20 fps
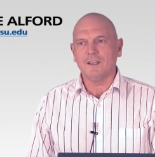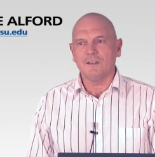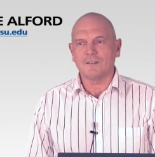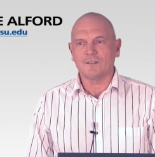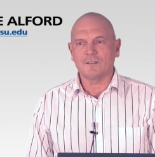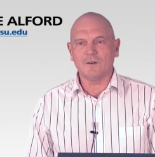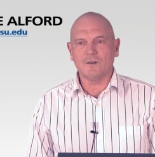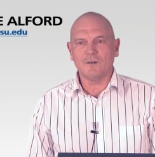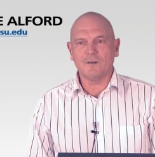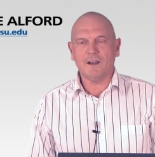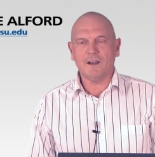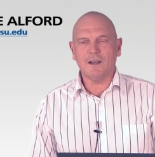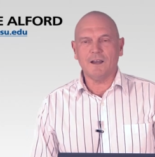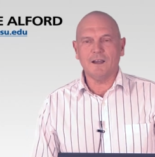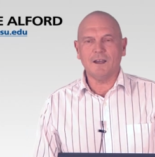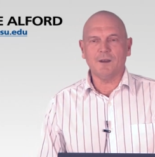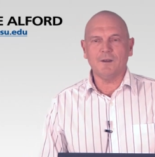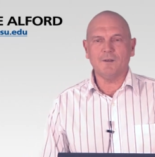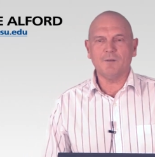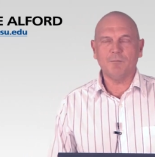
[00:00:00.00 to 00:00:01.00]
So
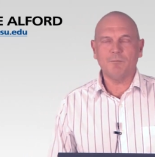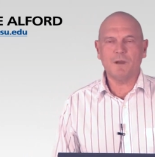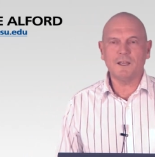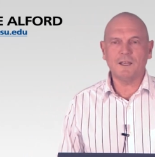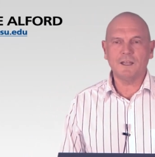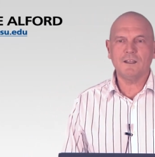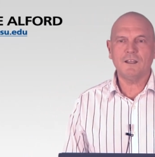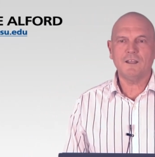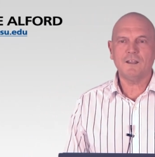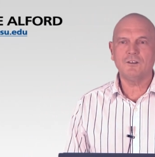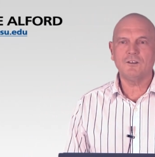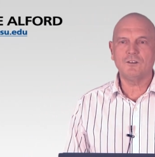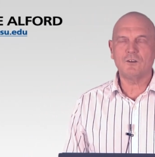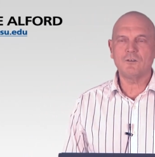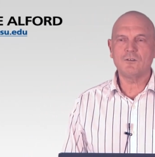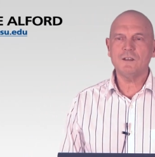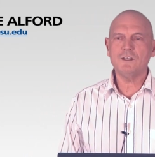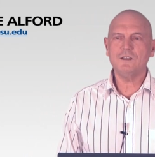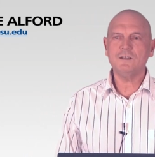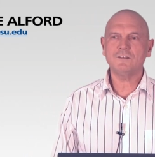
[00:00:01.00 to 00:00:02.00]
uh, my
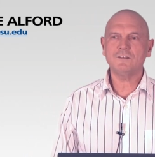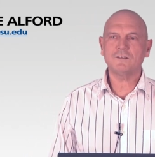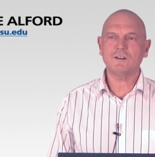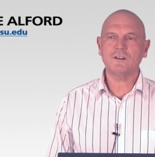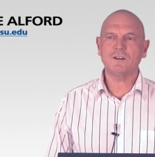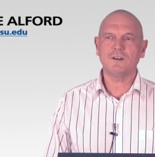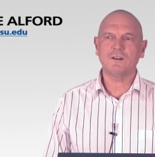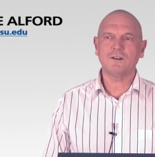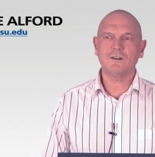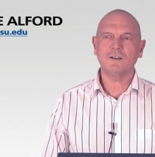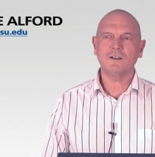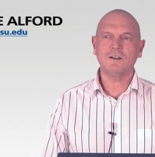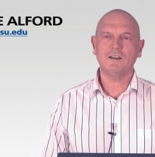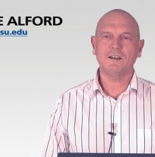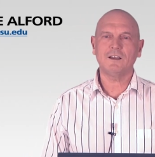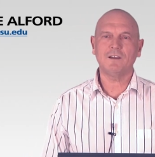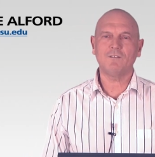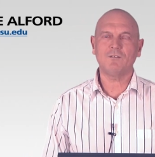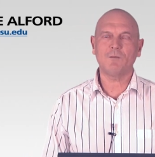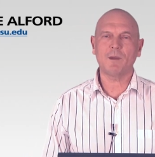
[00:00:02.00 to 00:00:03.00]
degrees are,
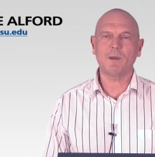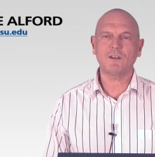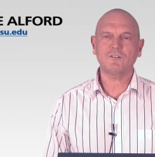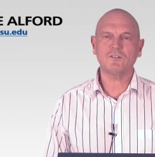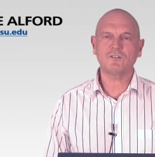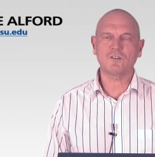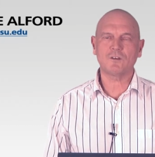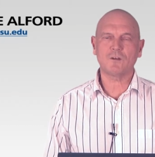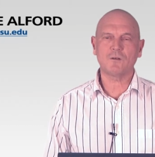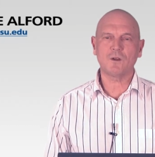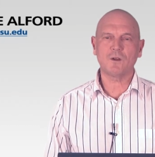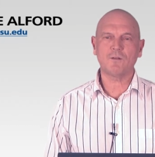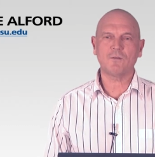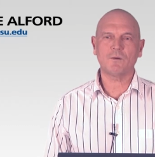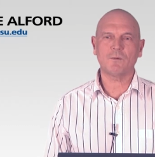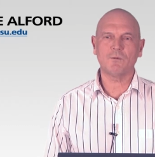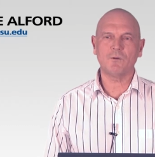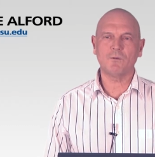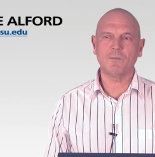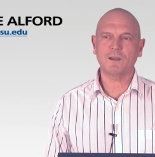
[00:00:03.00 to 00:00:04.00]
I have a bachelor's degree
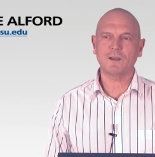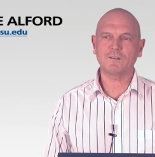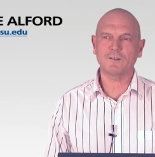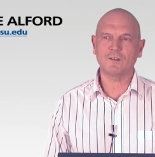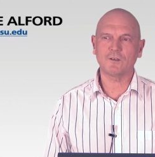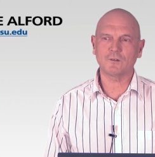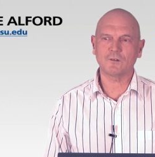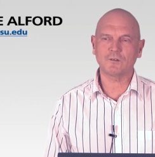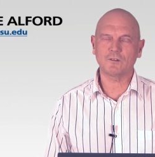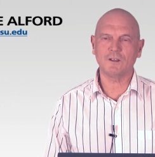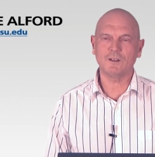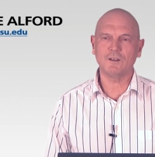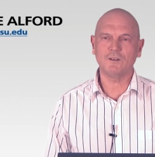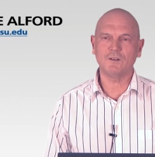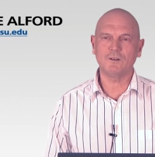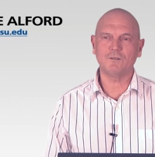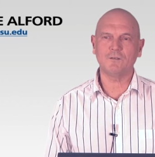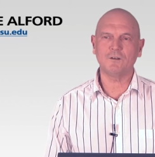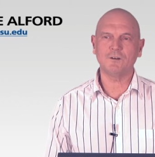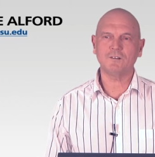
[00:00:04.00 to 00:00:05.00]
from New Mexico State
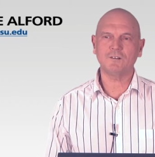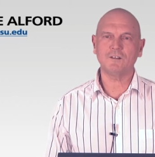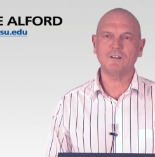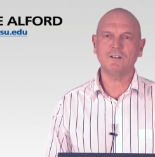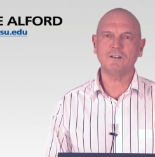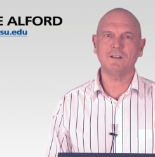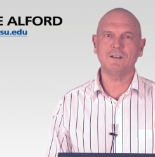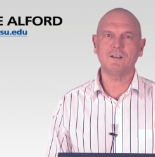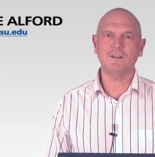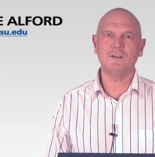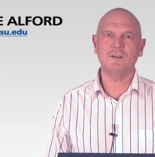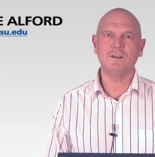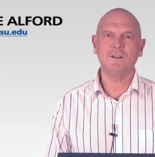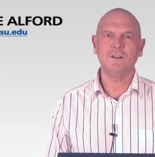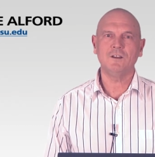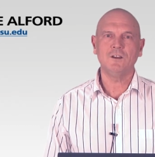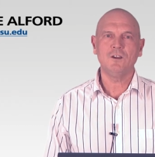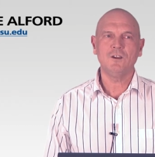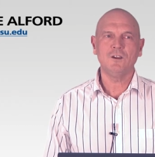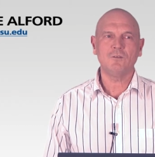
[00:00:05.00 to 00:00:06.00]
University in
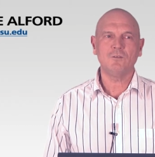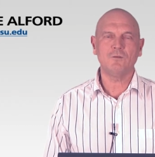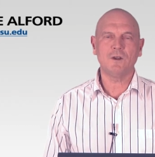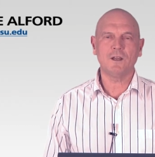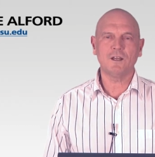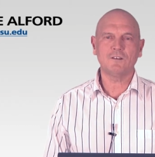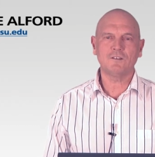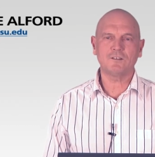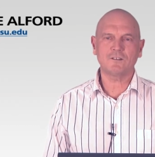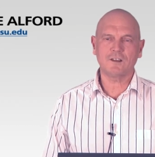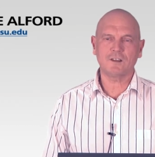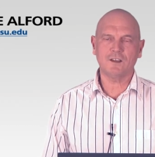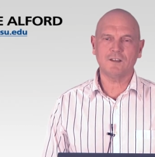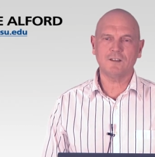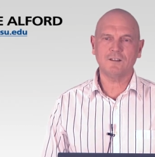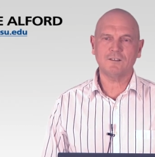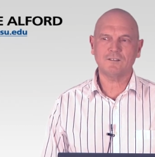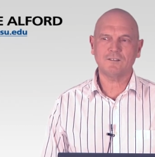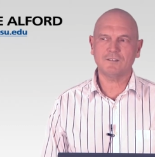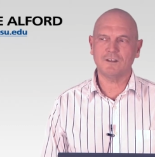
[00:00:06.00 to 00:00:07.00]
range
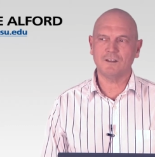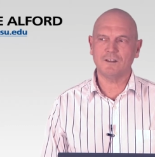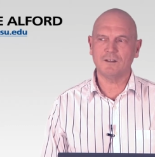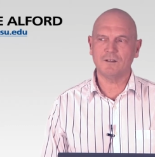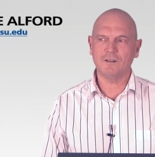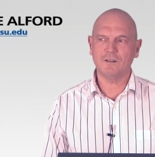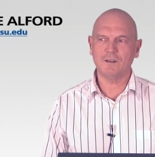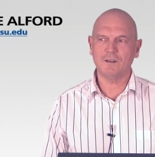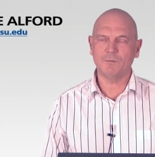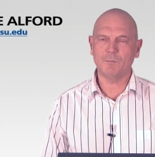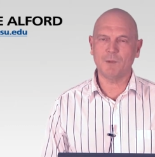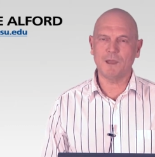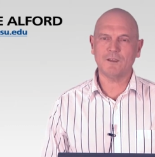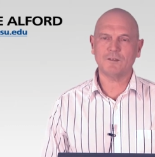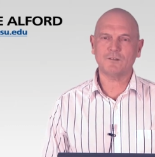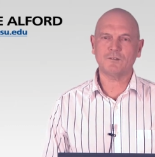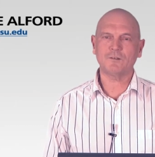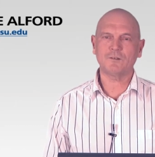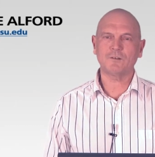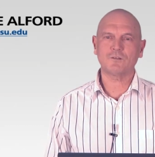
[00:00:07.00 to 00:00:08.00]
science and a
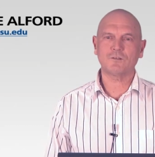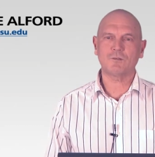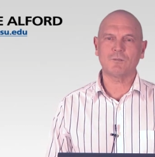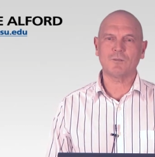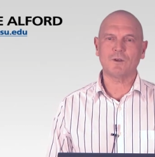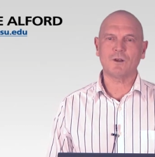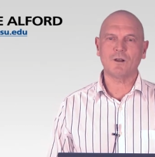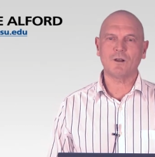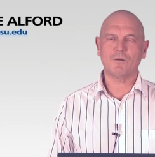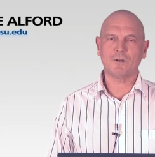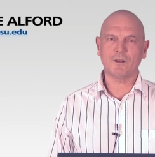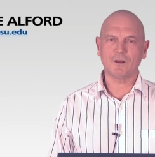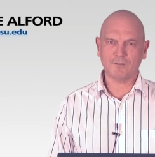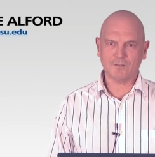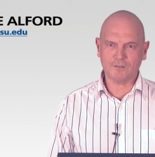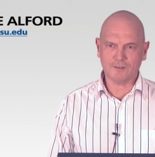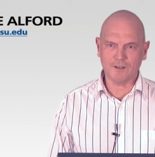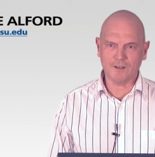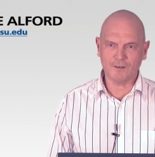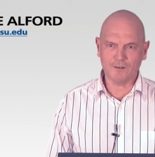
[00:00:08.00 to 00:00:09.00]
master's from Colorado
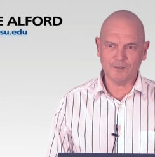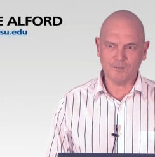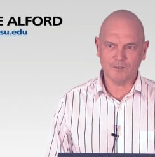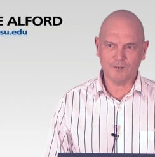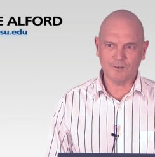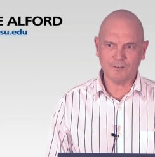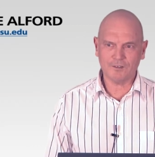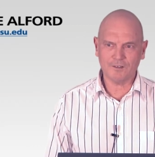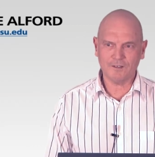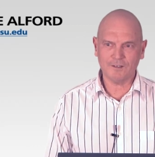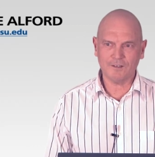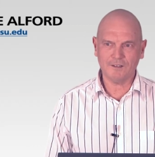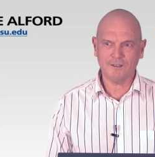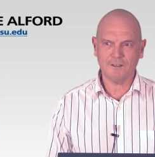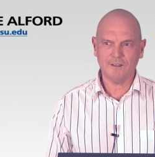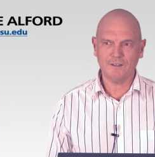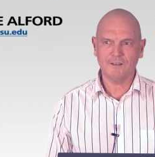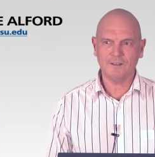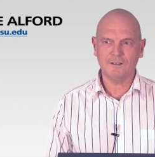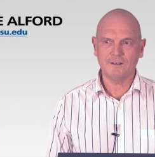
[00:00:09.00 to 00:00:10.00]
State University,
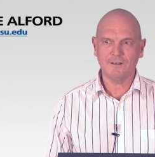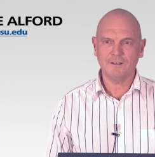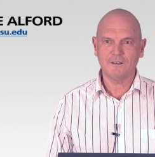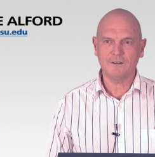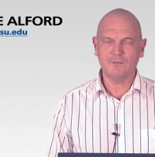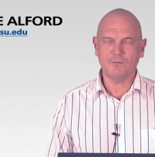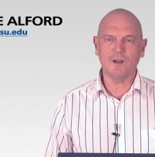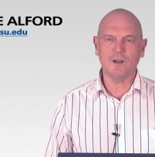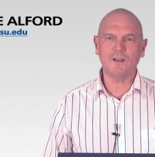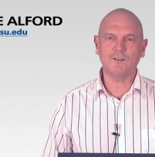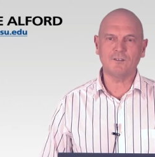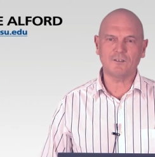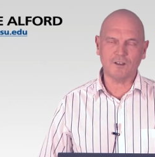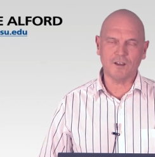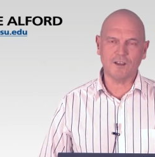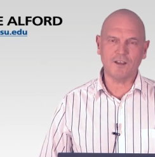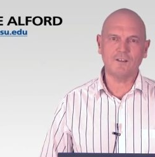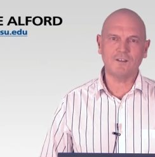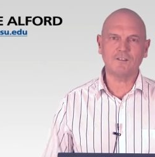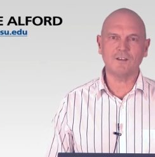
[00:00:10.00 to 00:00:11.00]
range
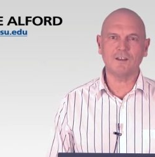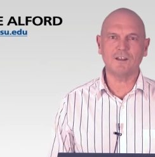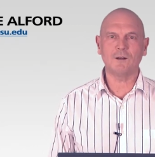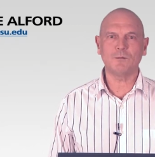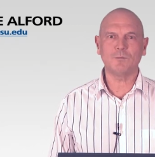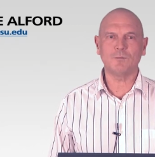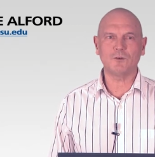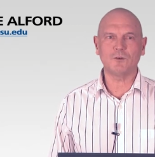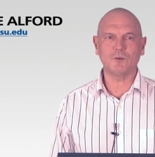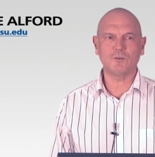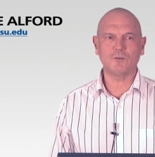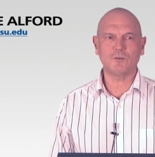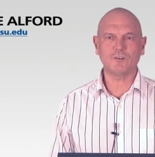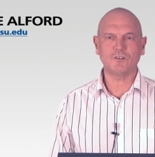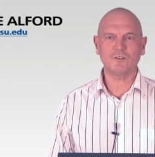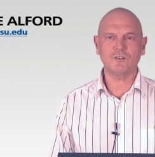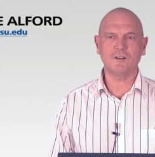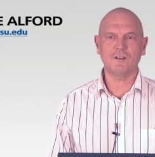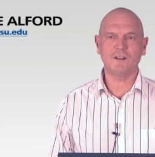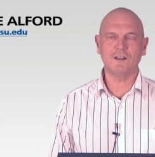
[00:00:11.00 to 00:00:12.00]
science and animal
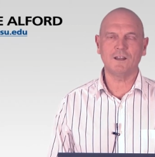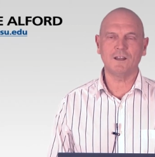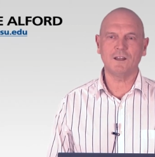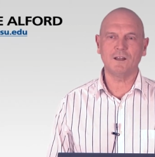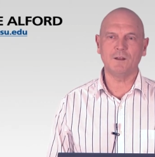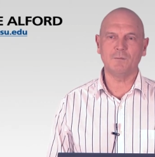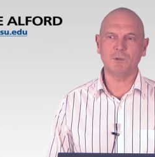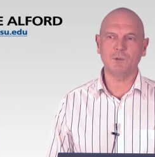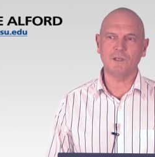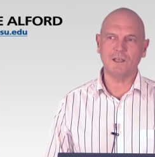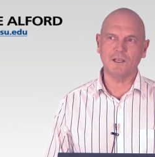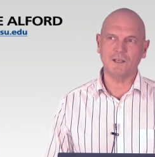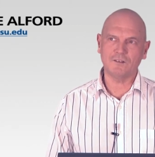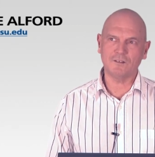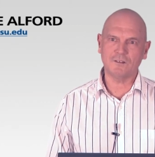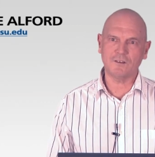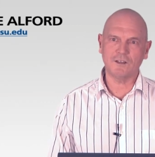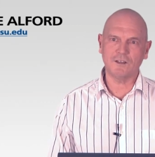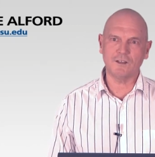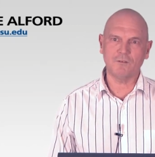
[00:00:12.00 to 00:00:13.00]
nutrition, and then a
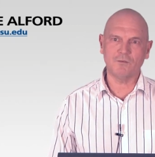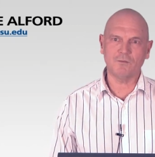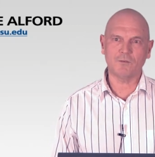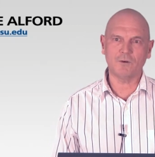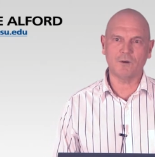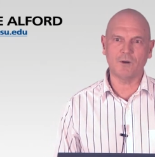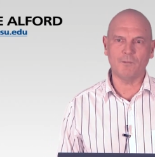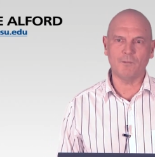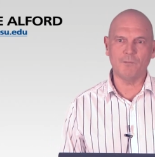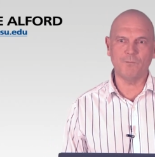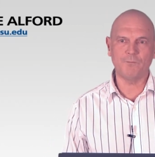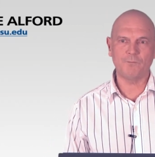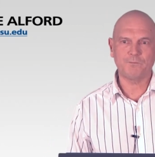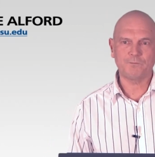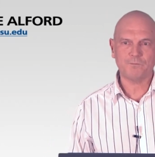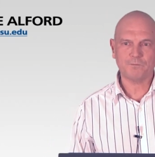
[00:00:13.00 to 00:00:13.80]
PhD from